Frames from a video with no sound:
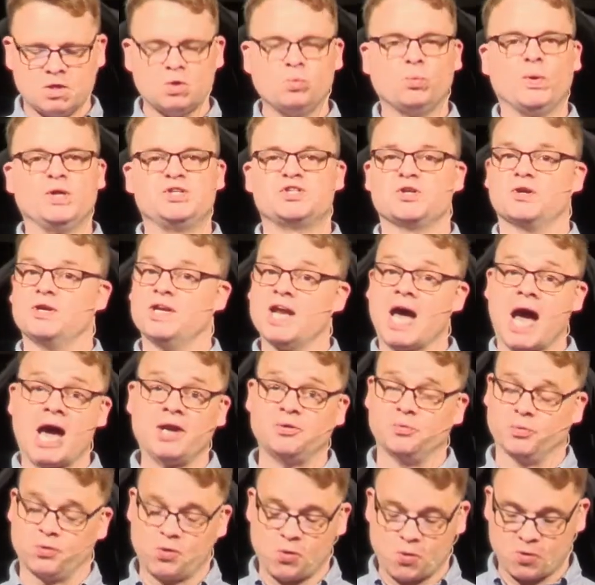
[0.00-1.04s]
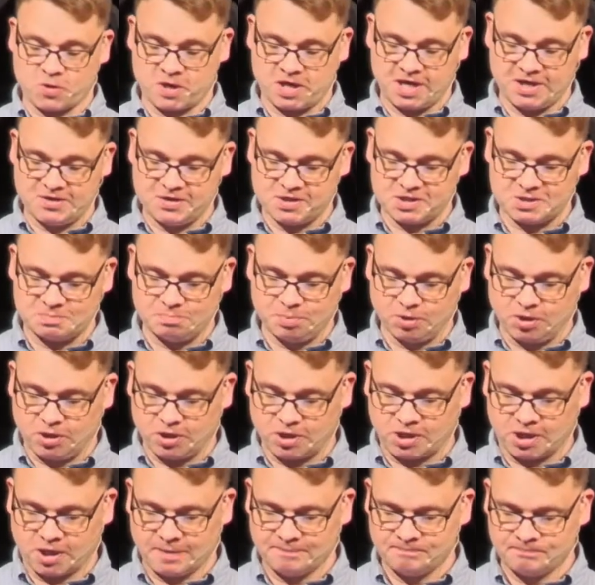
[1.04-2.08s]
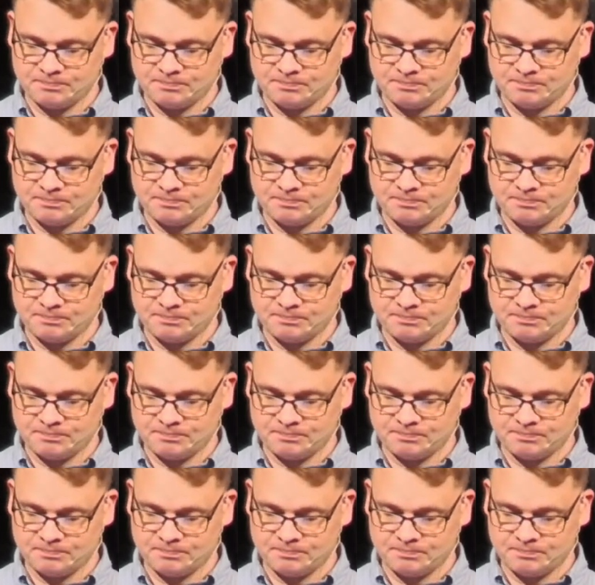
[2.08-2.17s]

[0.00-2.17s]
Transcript: which are not recorded in this book.